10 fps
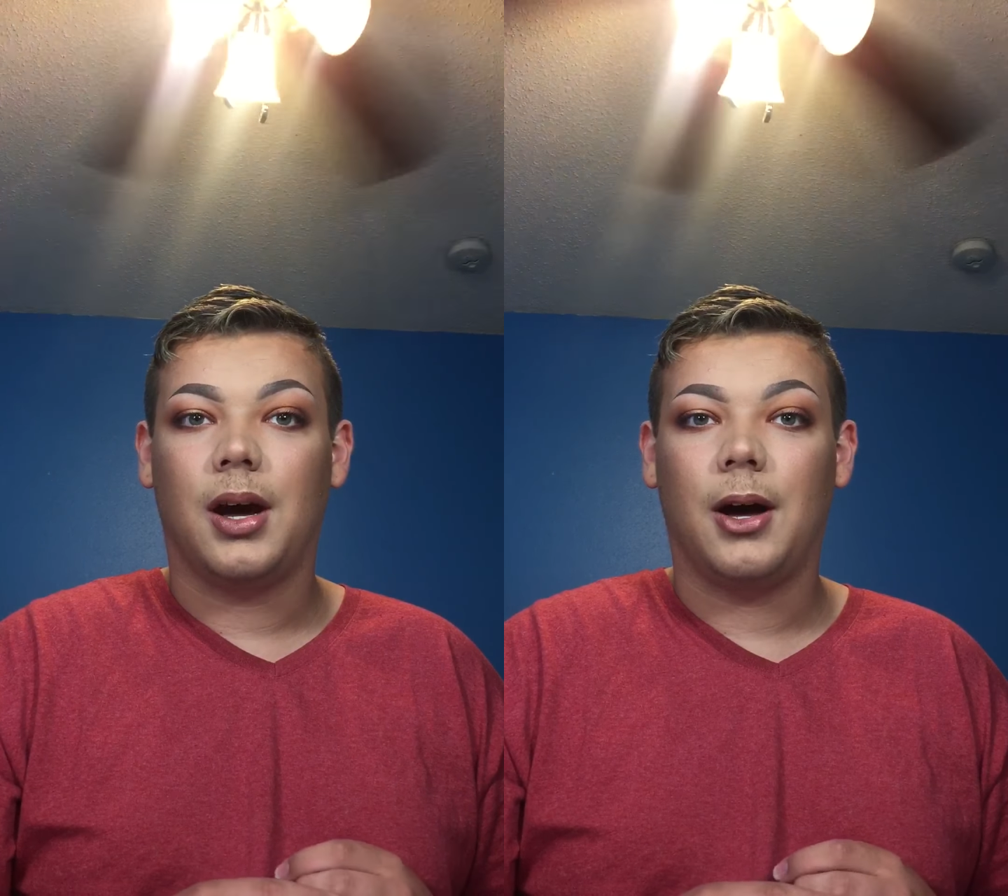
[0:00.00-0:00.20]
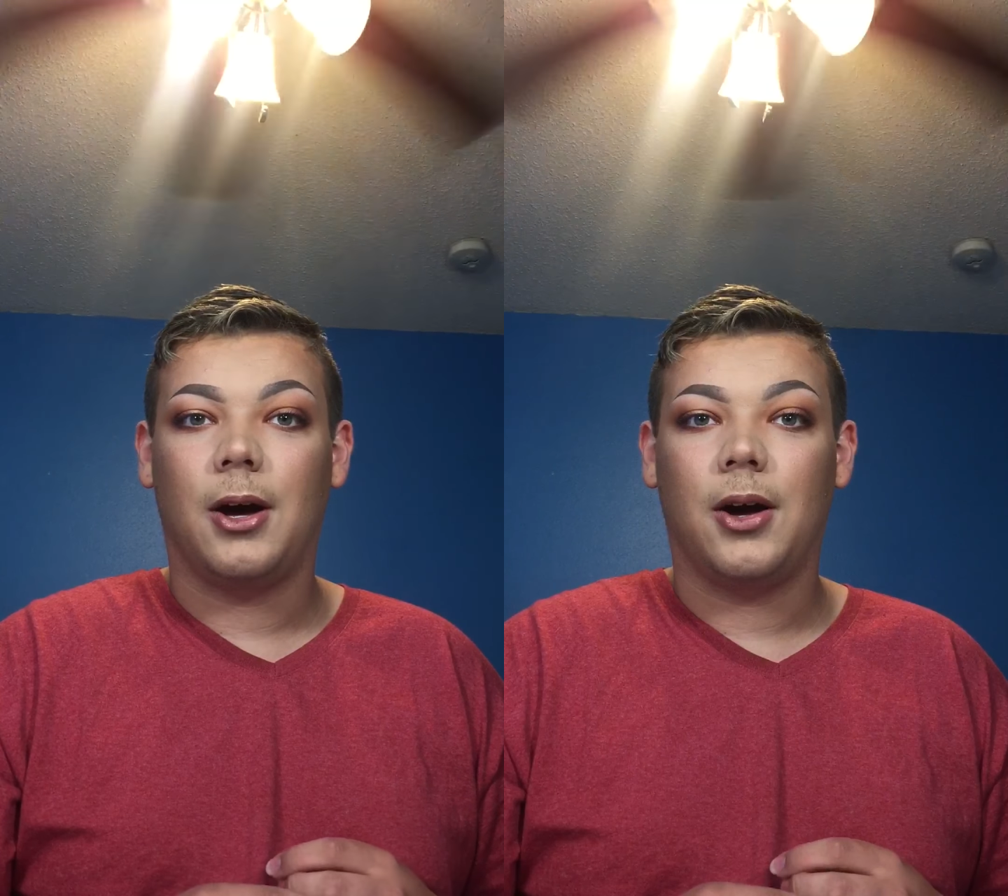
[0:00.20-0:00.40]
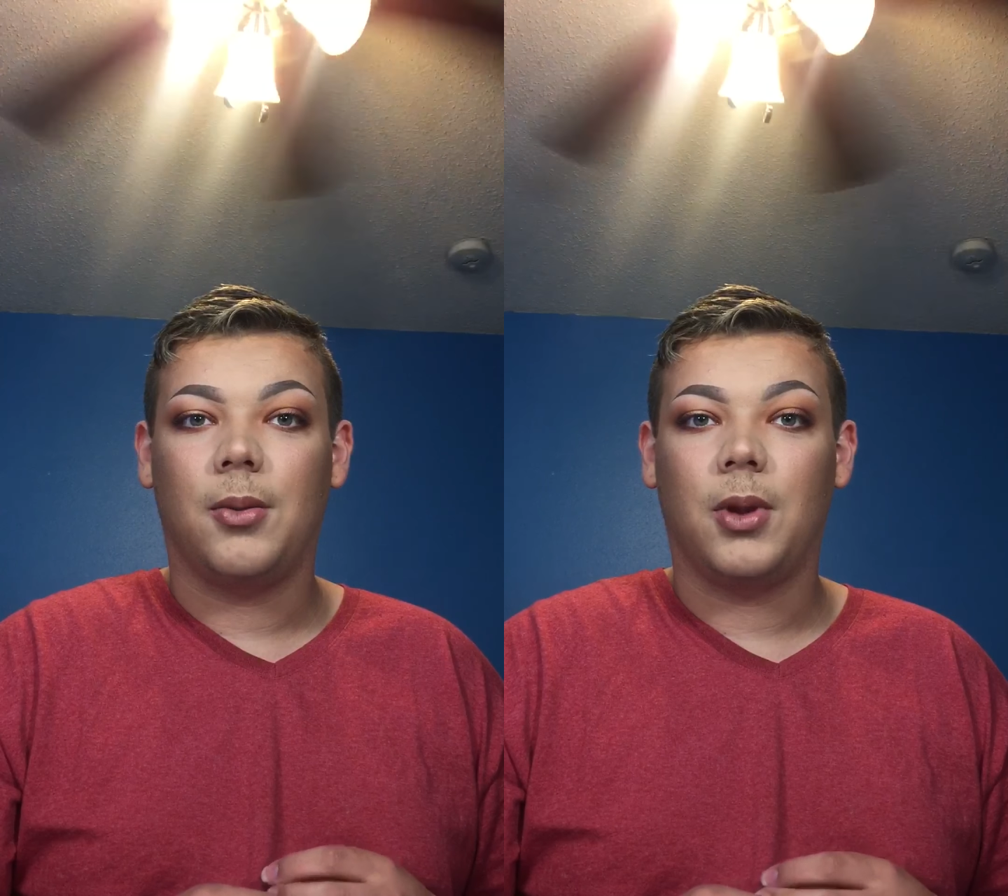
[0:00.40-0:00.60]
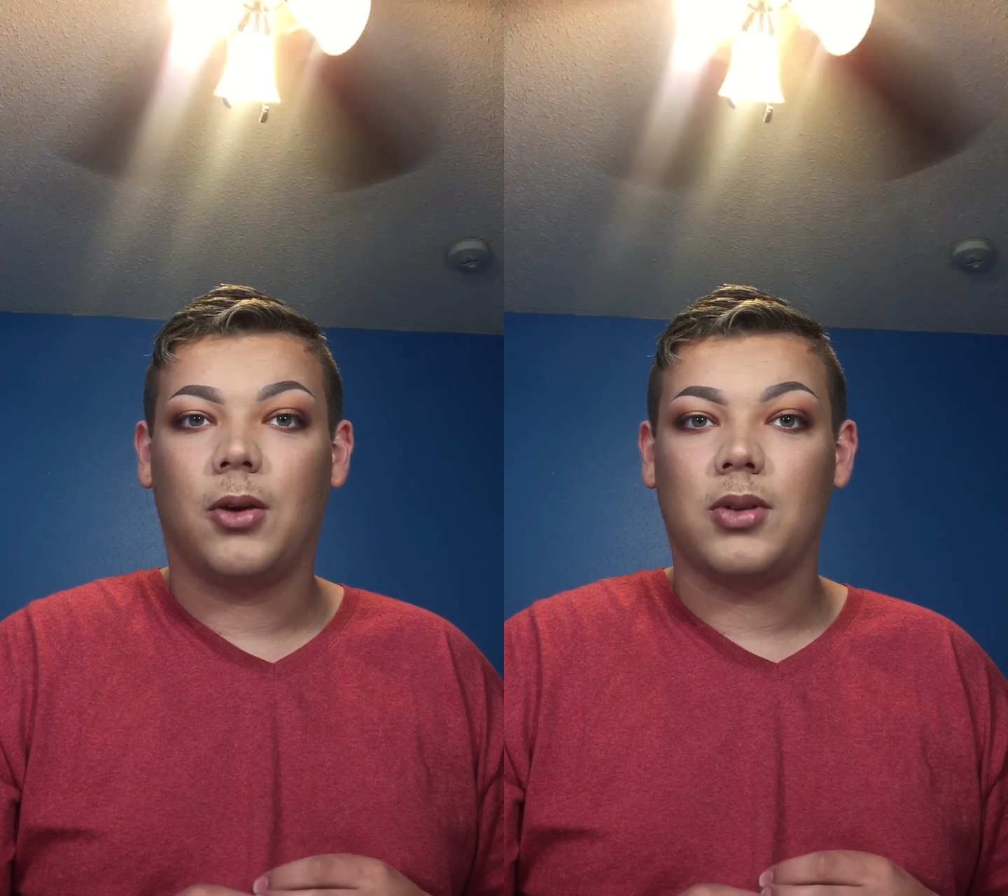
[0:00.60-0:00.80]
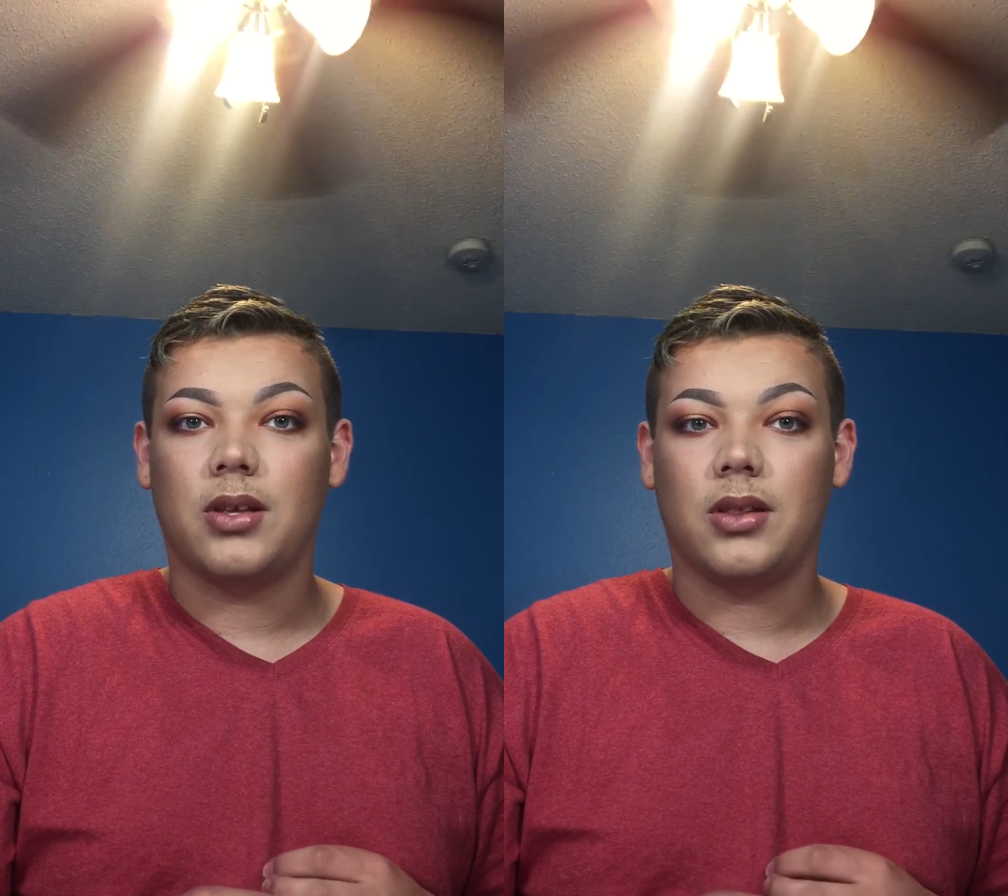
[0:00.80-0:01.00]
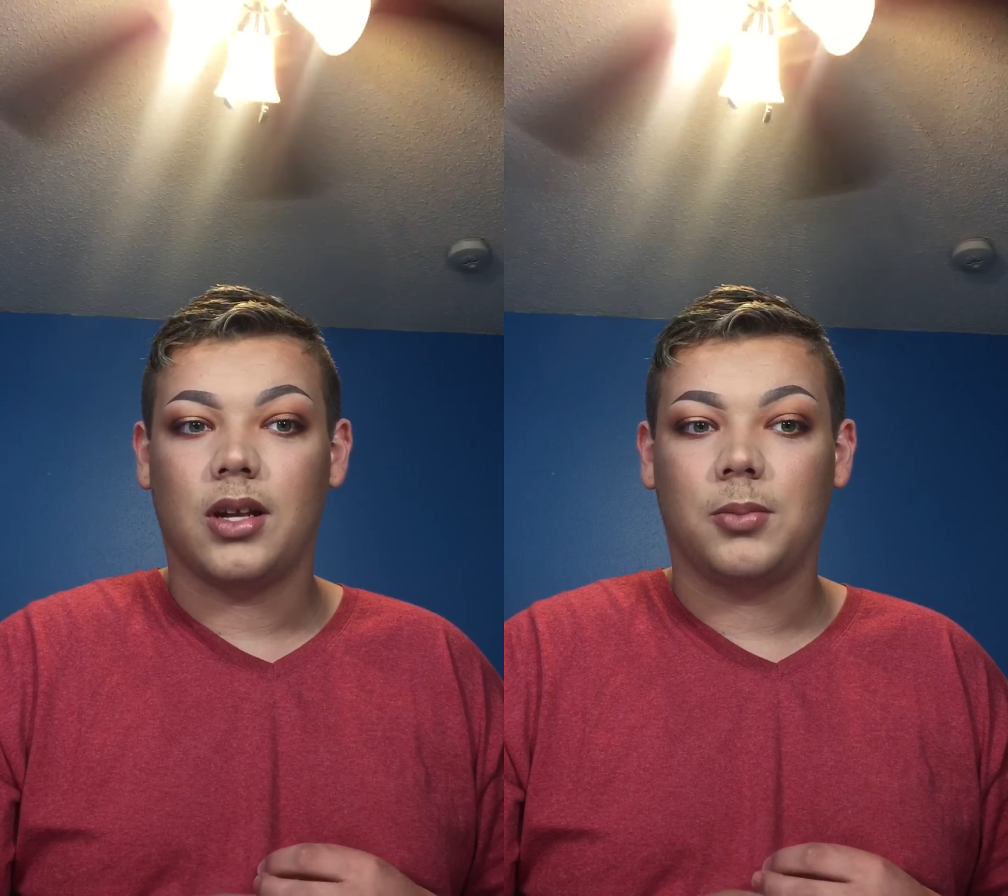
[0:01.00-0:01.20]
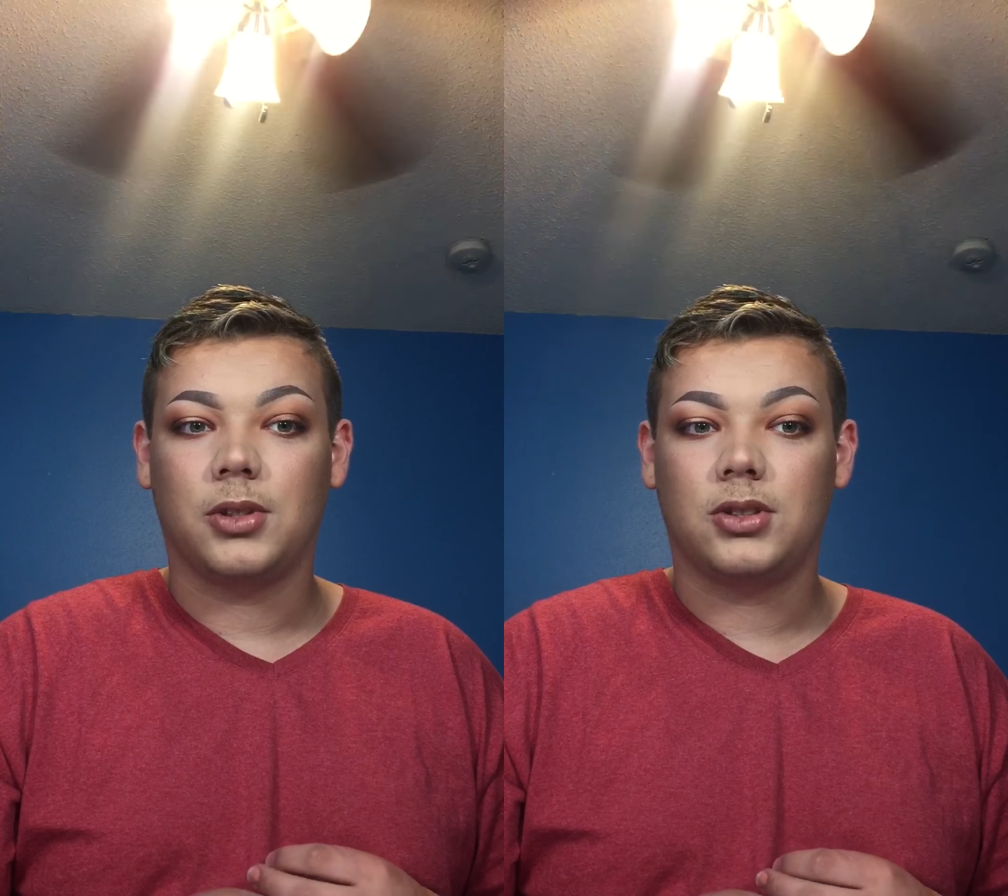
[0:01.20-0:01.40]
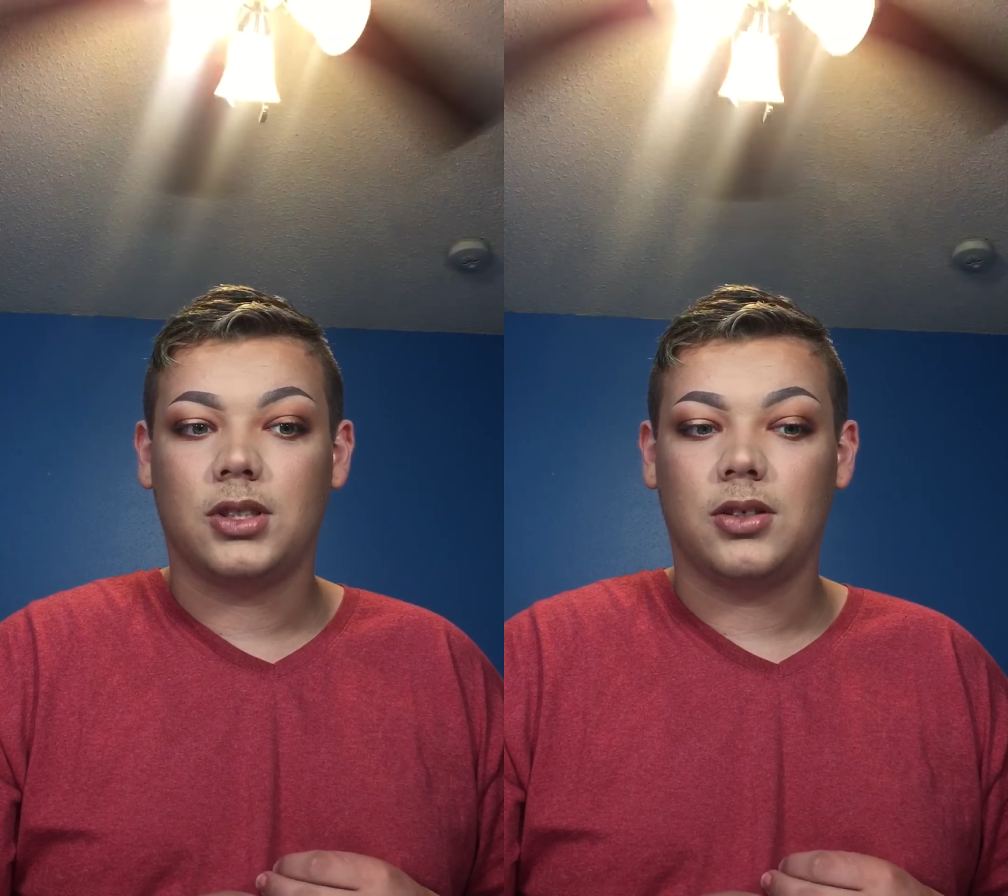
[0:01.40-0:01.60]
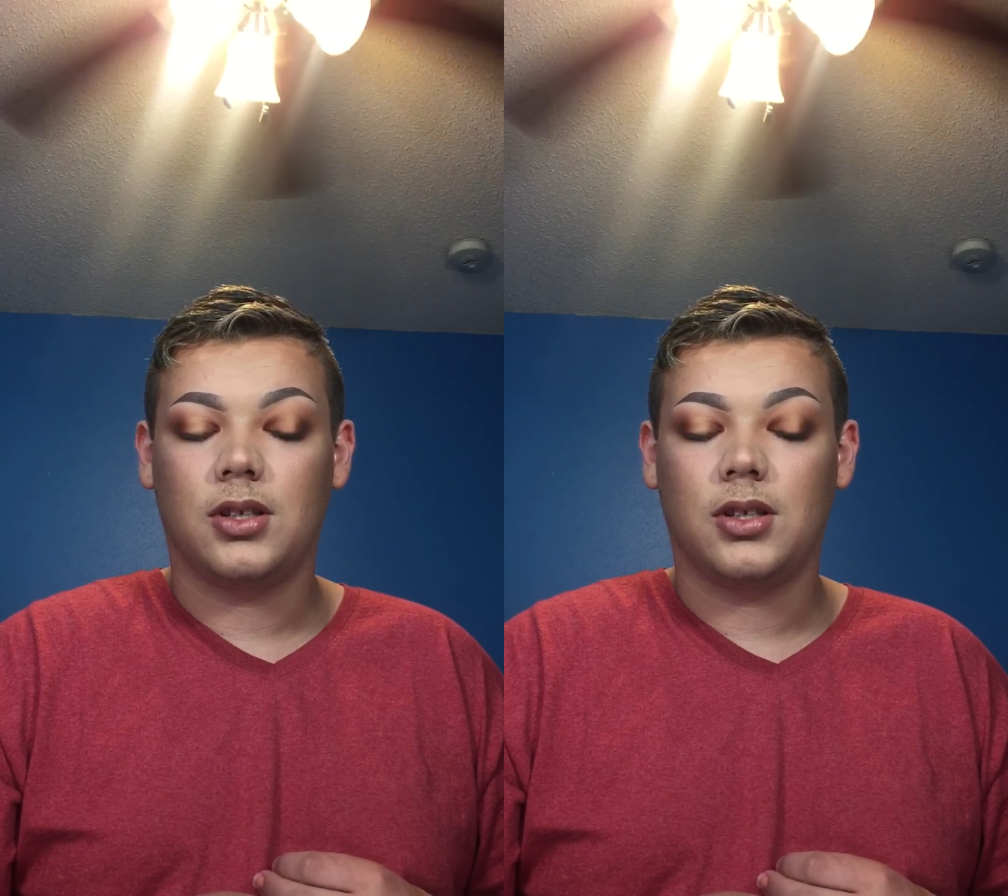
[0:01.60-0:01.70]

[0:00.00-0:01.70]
And I always get Sampler Trio